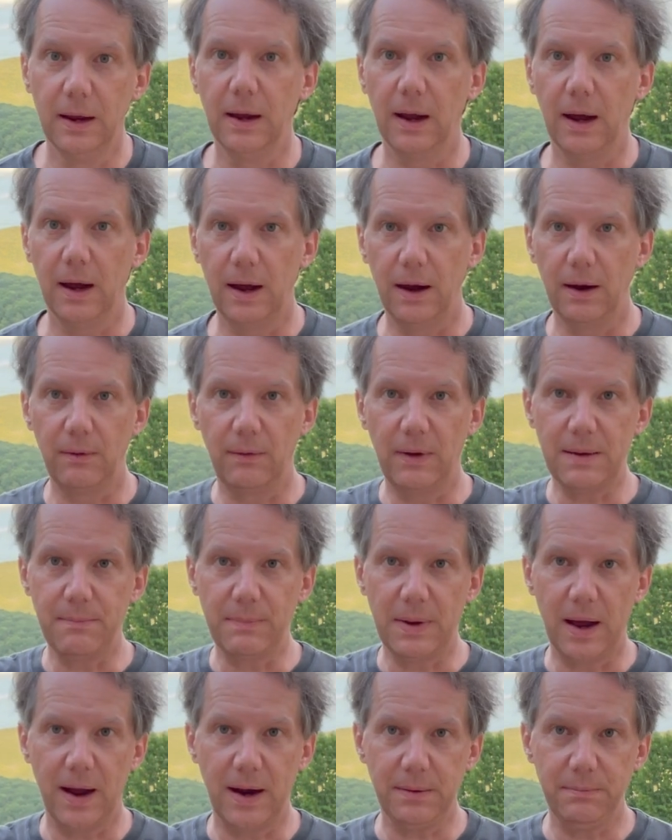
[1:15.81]
Right
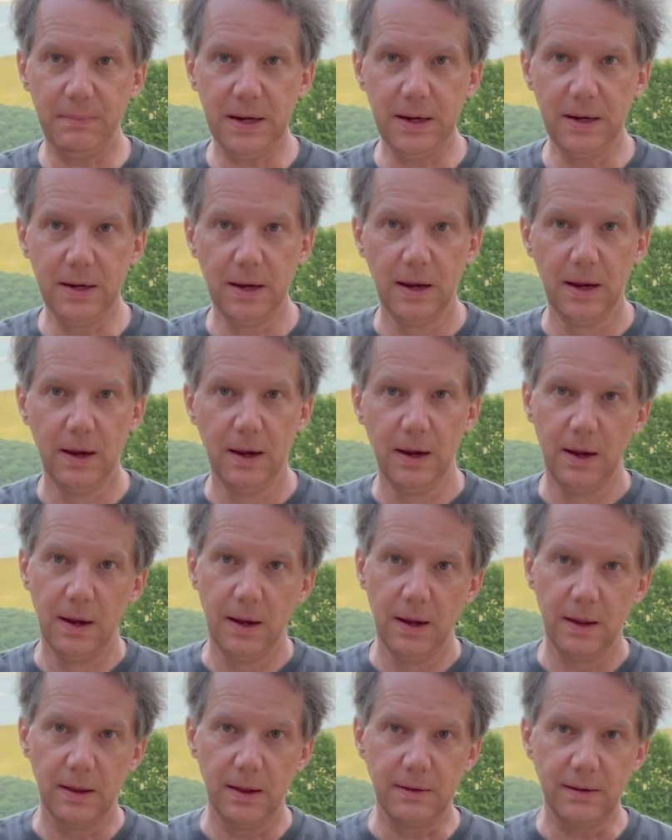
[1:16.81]
behind me,
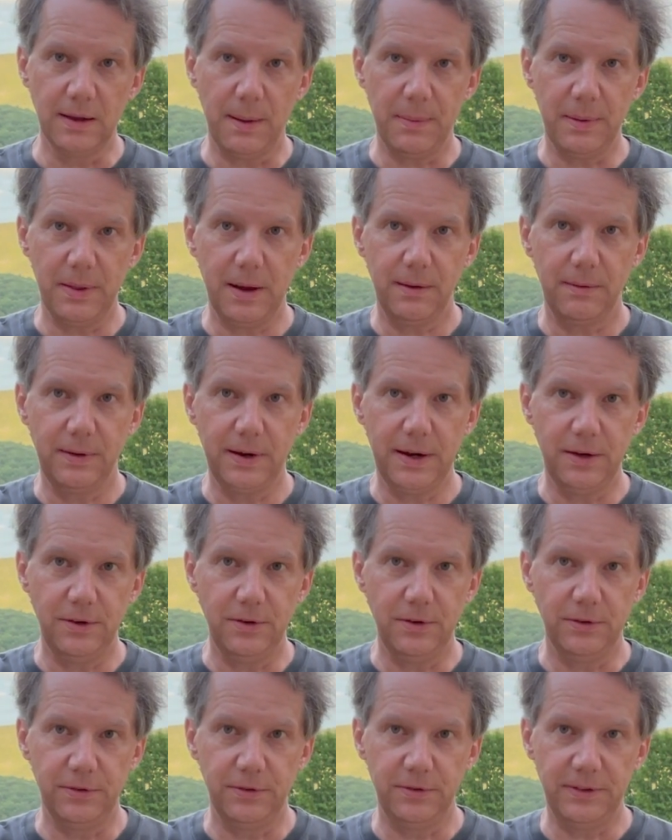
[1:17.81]
the top of that ridge
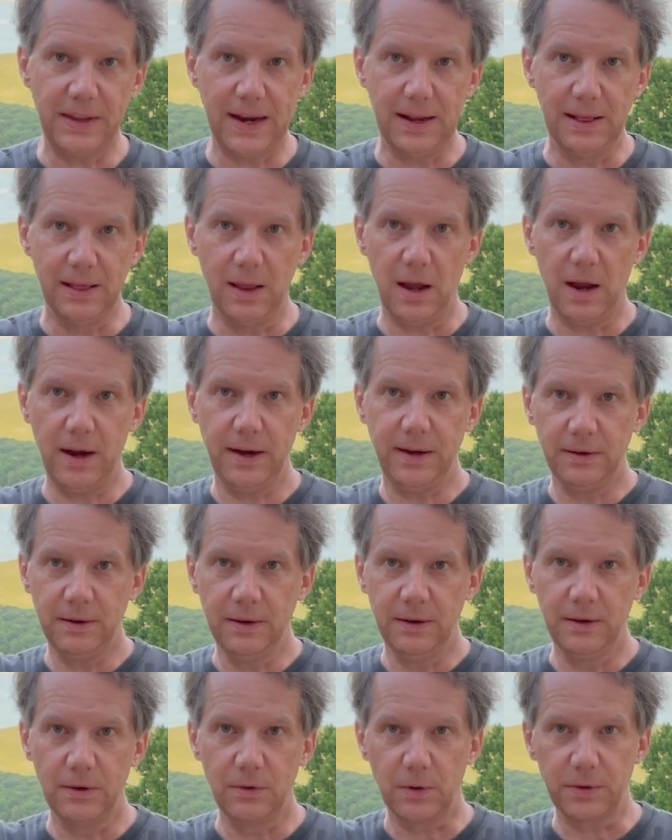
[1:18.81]
is the state line,
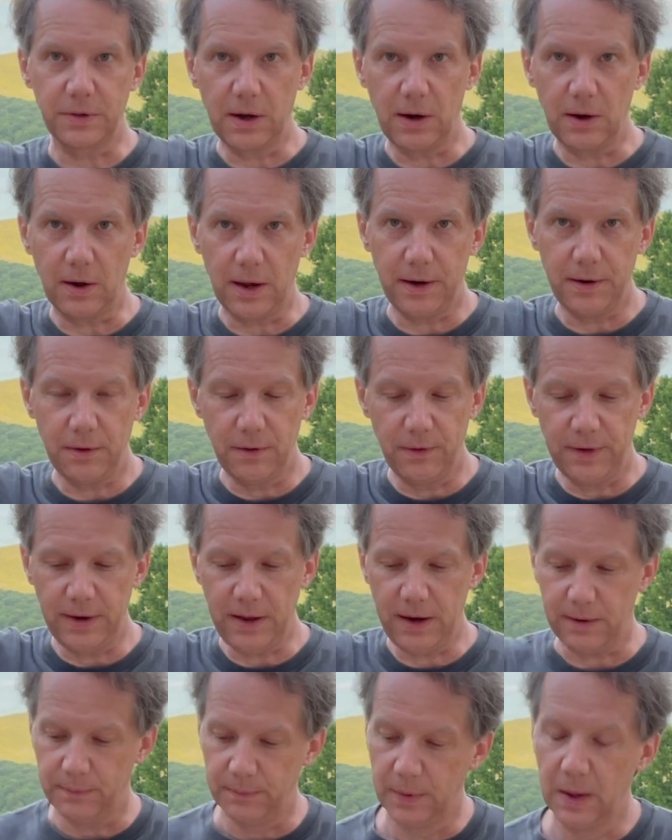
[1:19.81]
North Carolina over
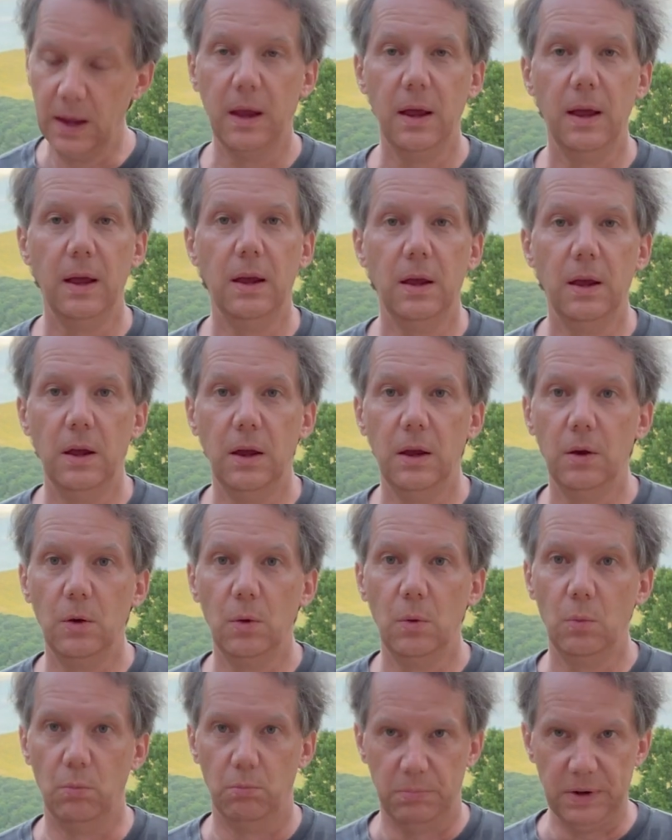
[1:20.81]
there.
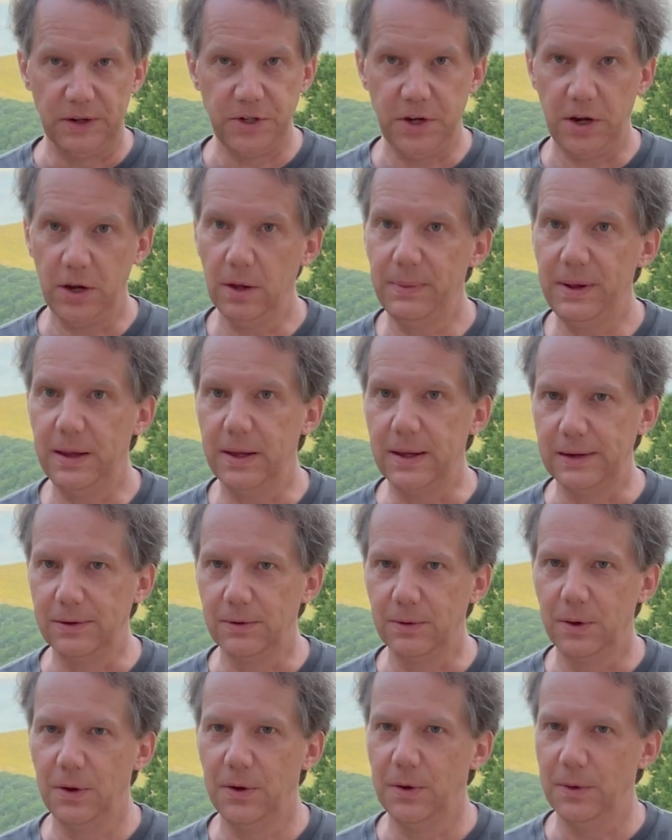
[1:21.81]
Bunch of hillbillies.
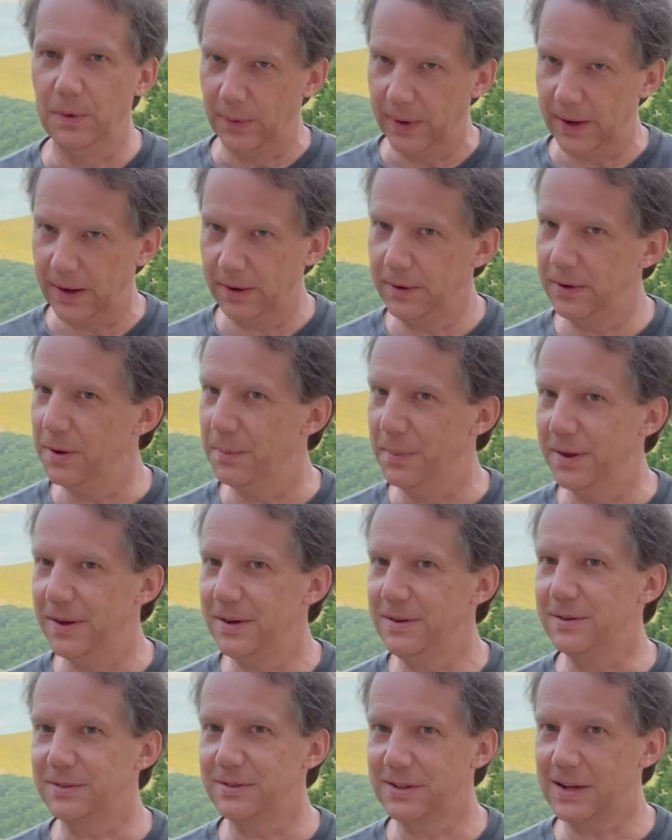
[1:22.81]
Well,
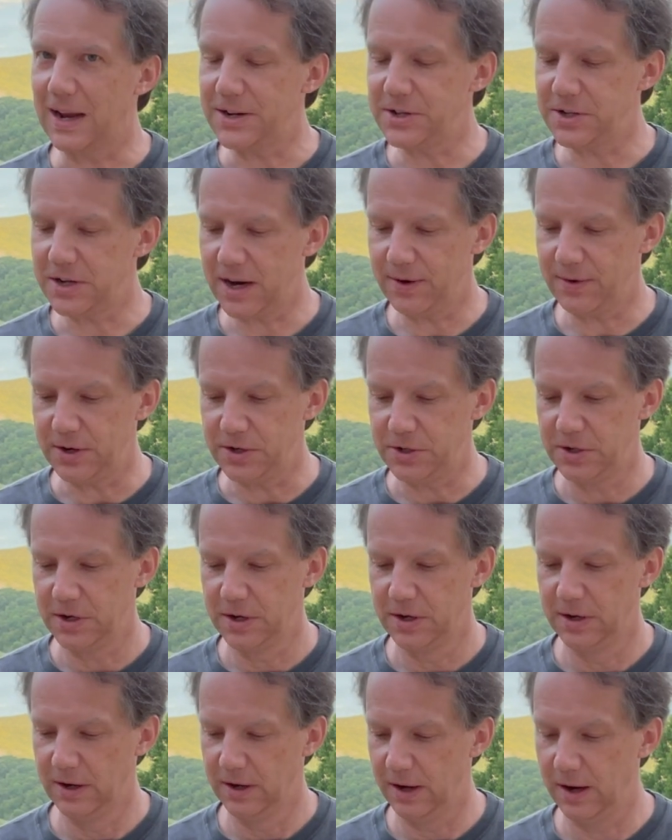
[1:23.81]
hillbillies are Scotch-Irish.
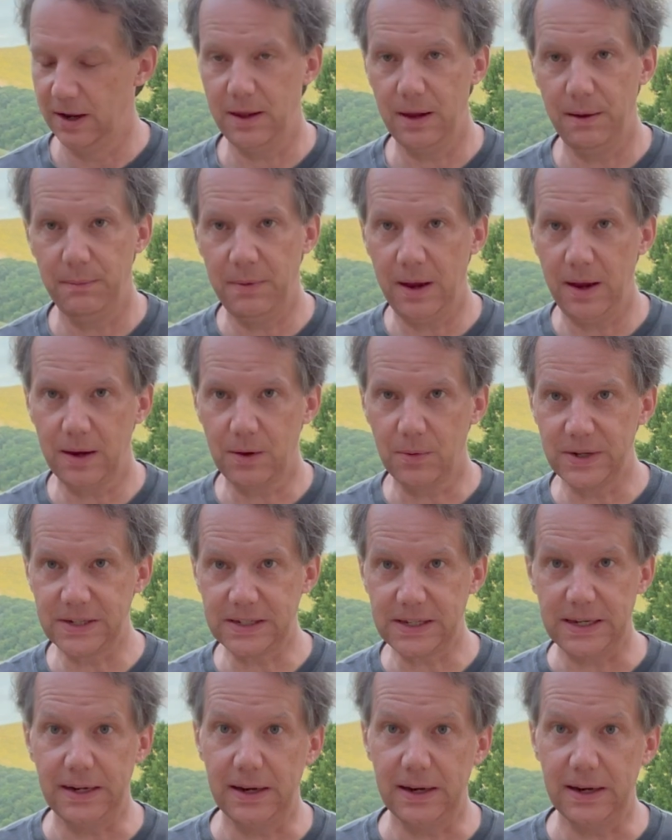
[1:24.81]
And they make whiskey.